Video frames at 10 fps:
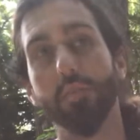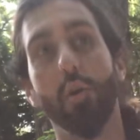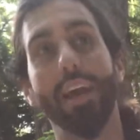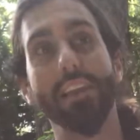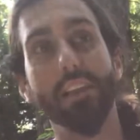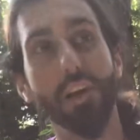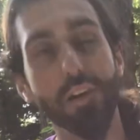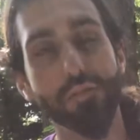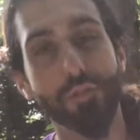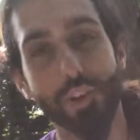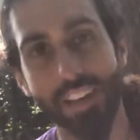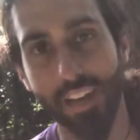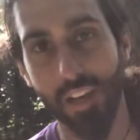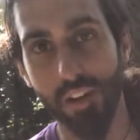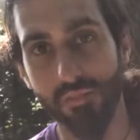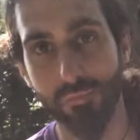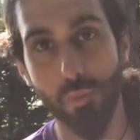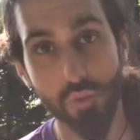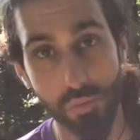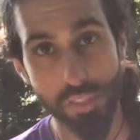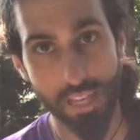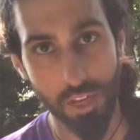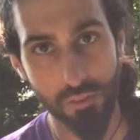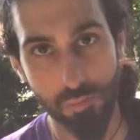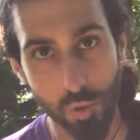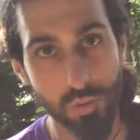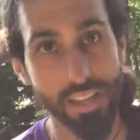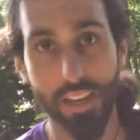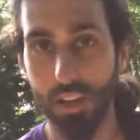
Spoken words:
So I love training, I love movement, I love moving, I